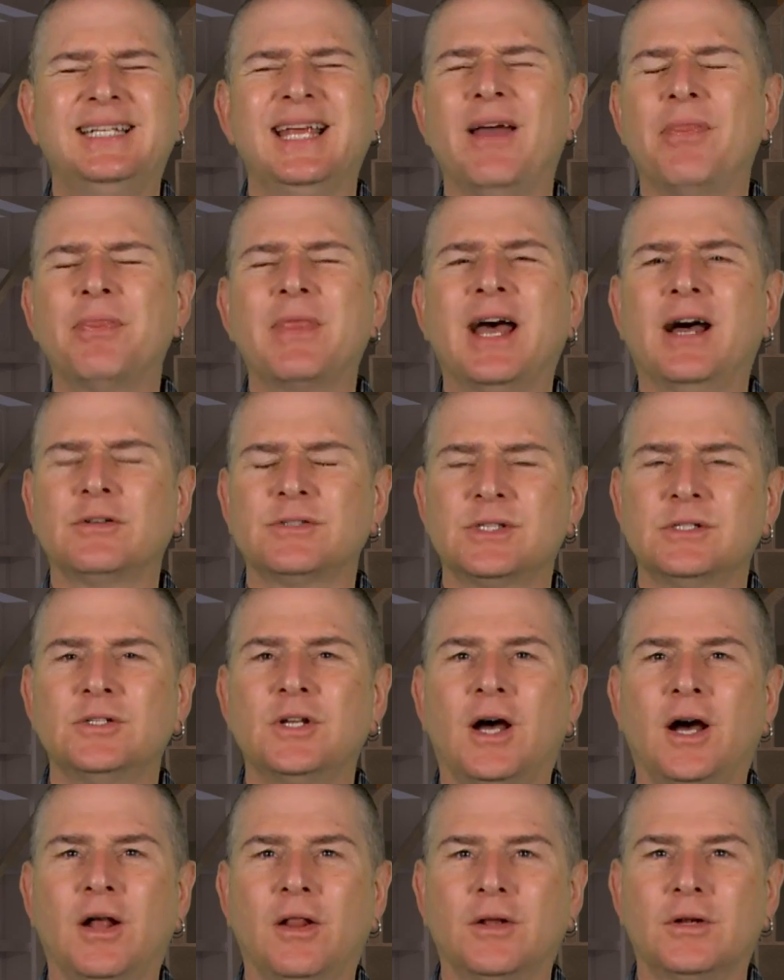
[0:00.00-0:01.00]

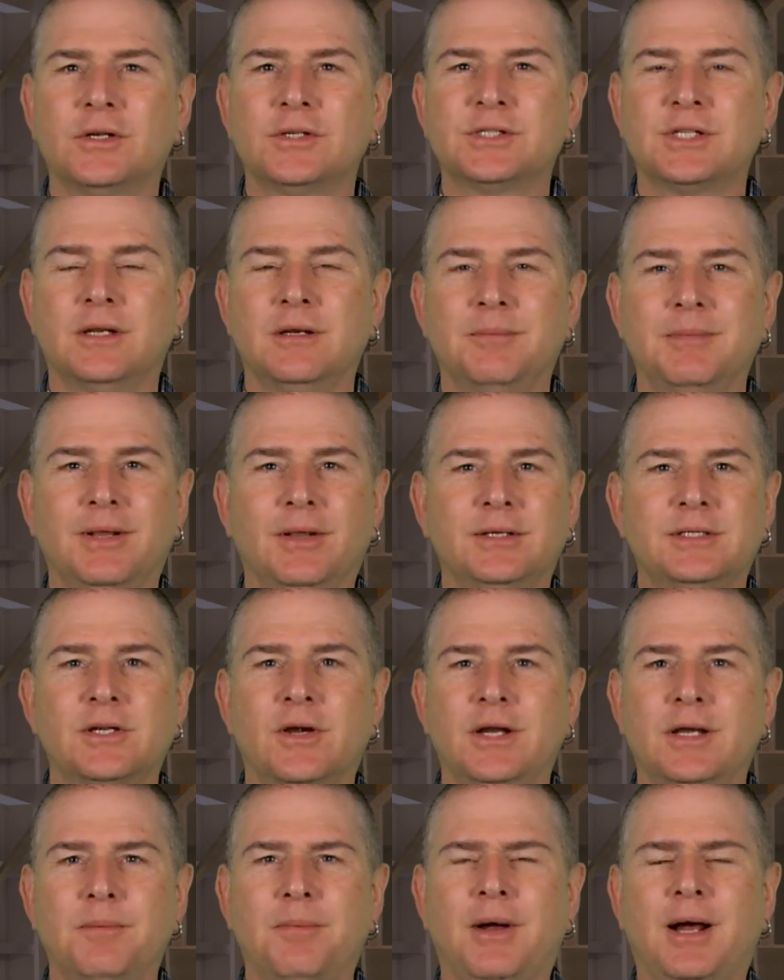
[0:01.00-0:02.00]
$10,000 in a
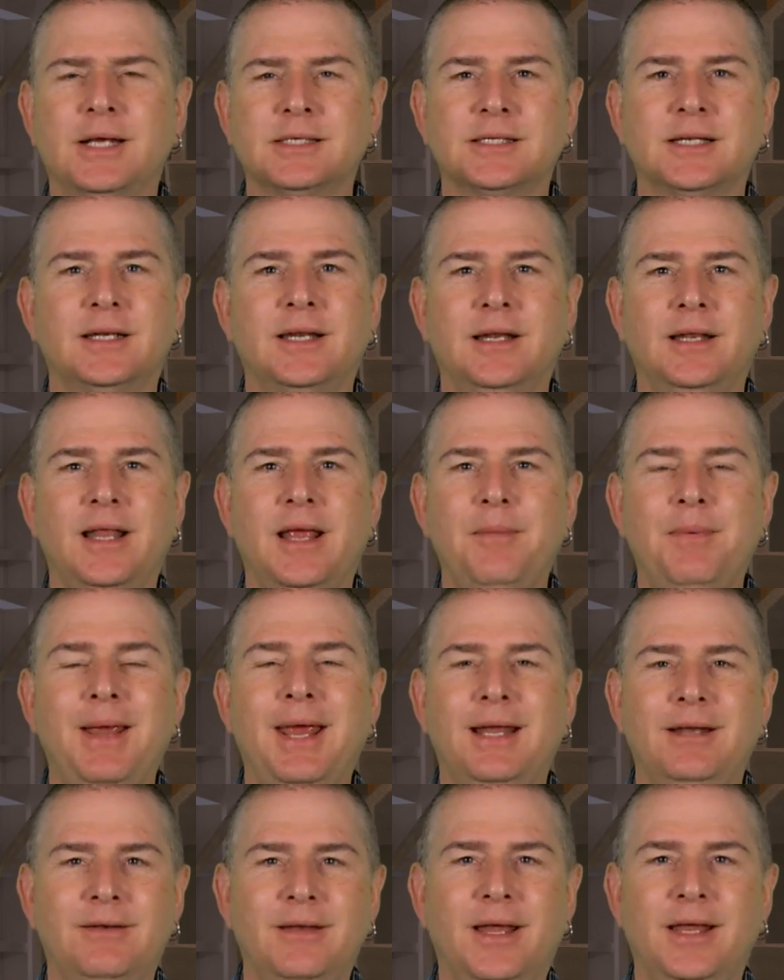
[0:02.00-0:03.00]
military deposit and they
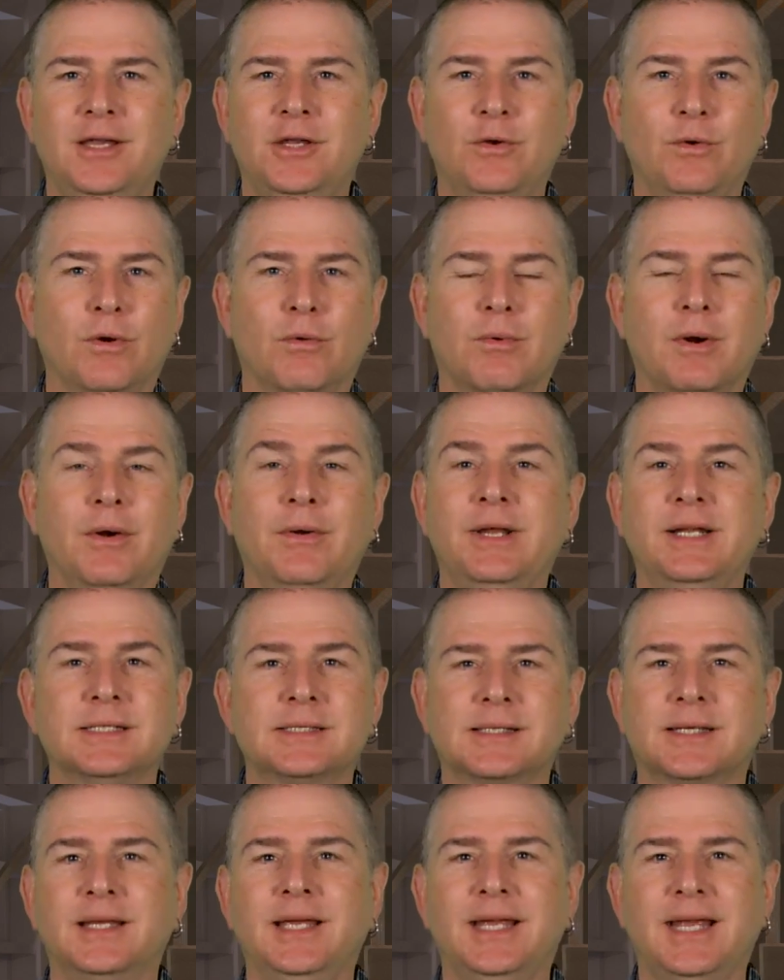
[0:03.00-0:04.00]
paid, you
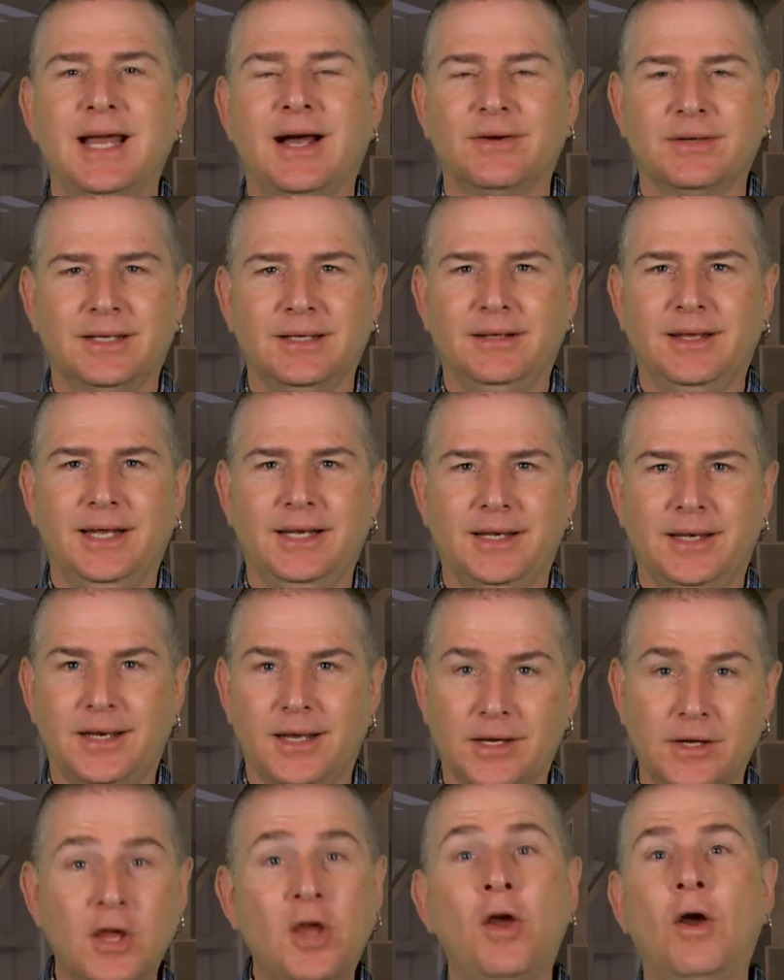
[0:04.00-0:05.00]
erroneously calculated
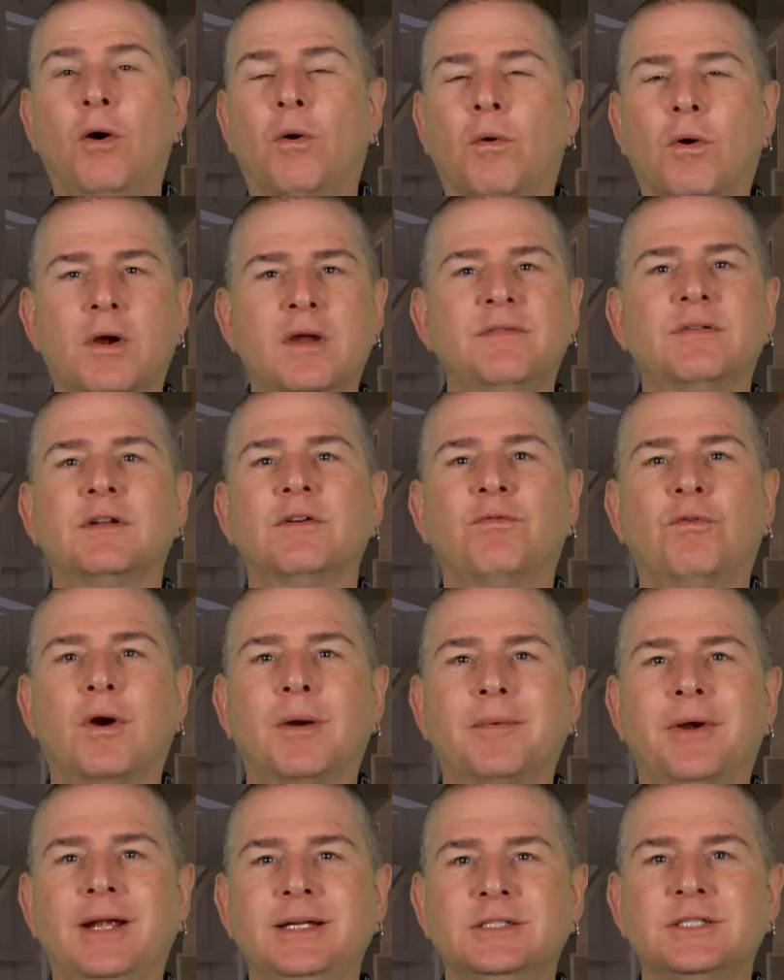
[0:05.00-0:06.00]
it, or even a
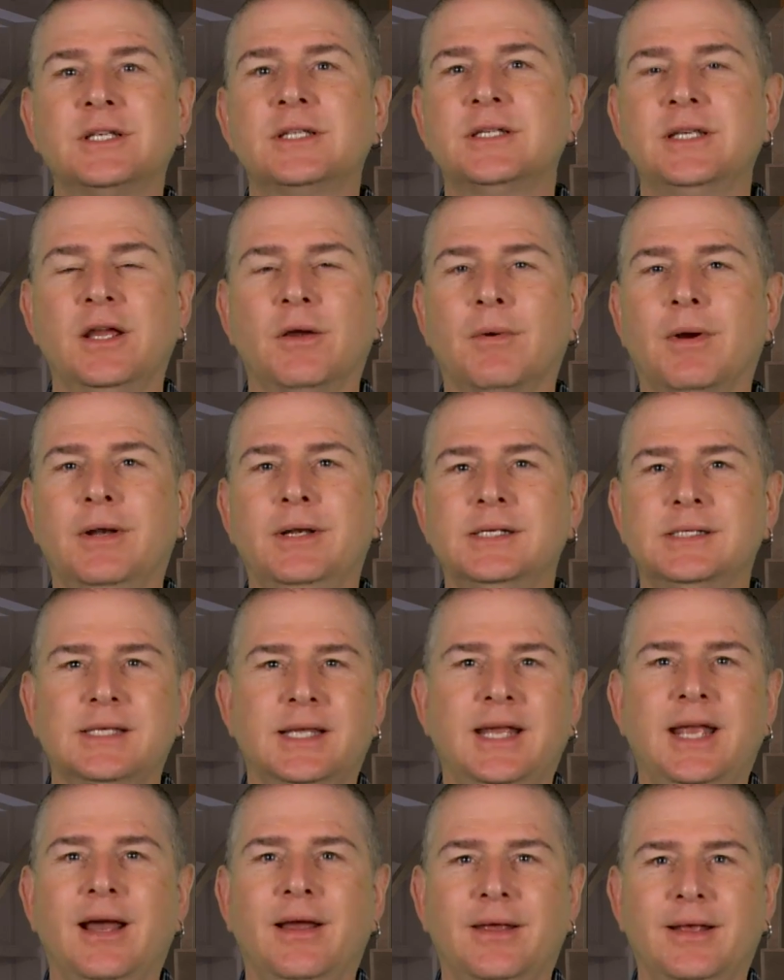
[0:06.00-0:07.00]
former agency
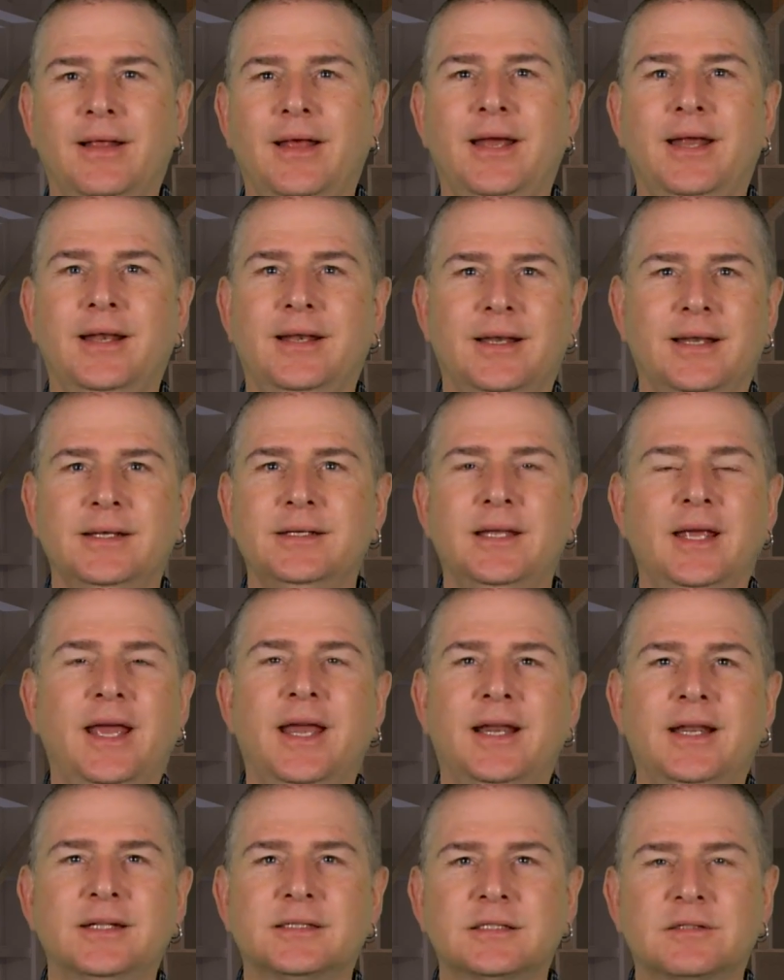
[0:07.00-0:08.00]
erroneously calculated and, it,
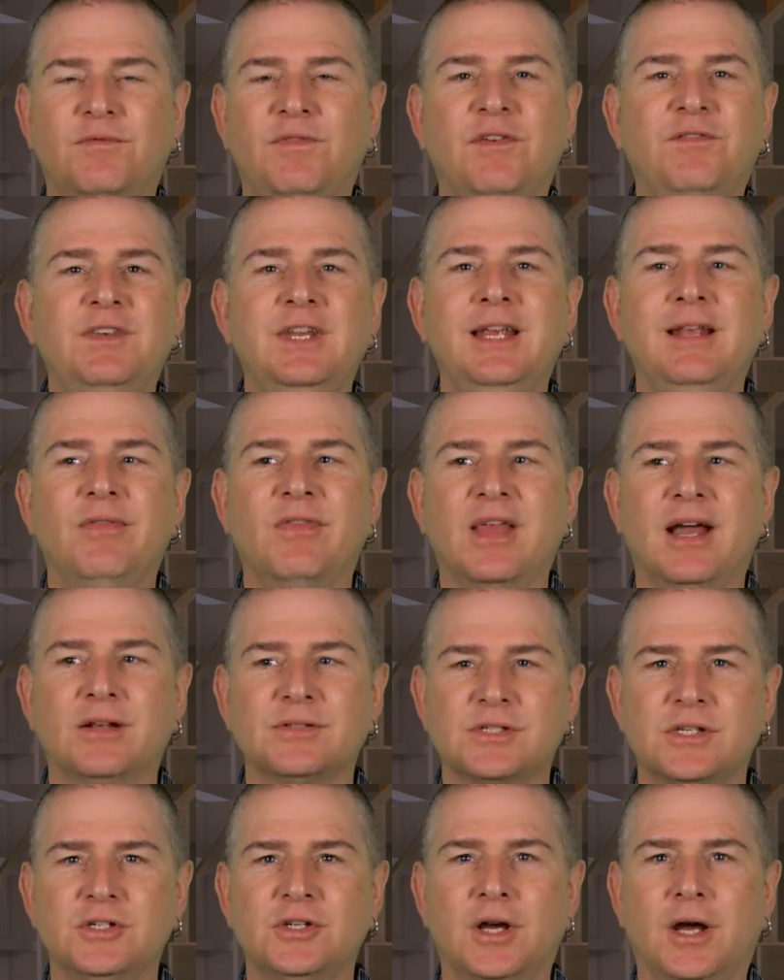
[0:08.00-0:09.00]
and it's
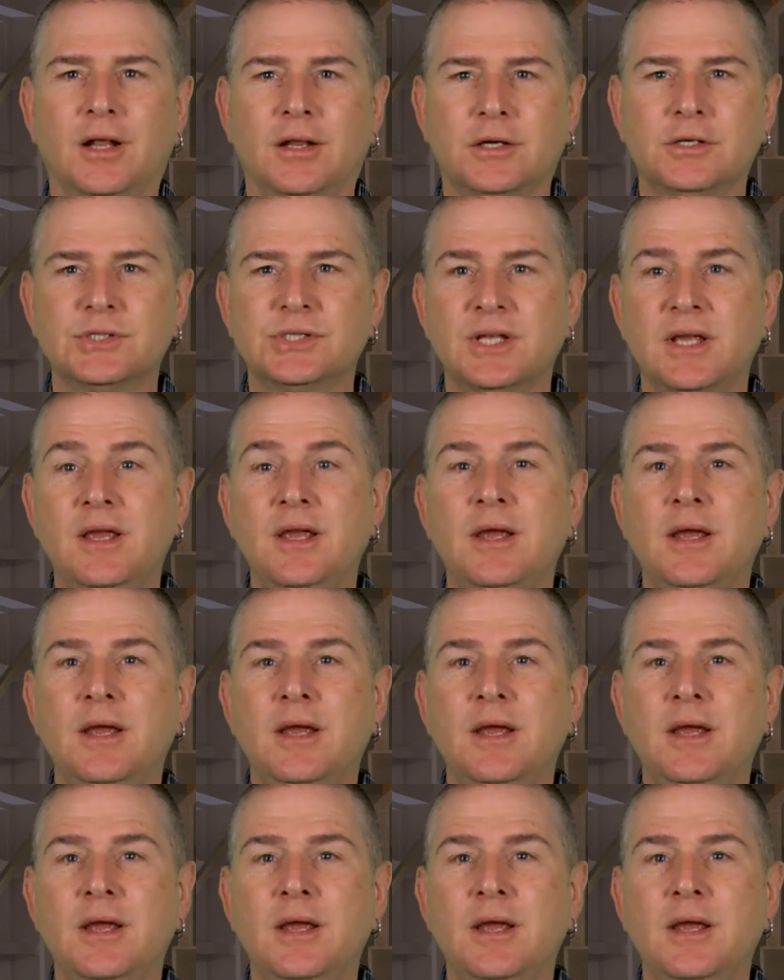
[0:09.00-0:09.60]
$15,000.